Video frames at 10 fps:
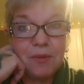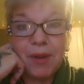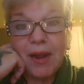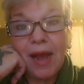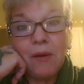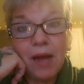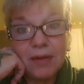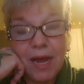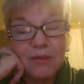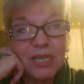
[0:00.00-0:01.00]
No matter
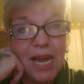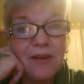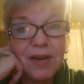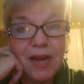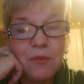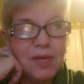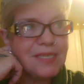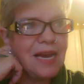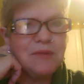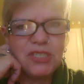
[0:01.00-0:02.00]
how tired I
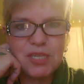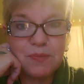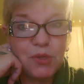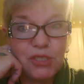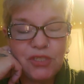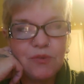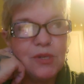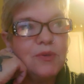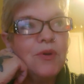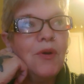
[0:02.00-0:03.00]
was, I would just push
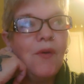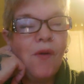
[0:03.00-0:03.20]
through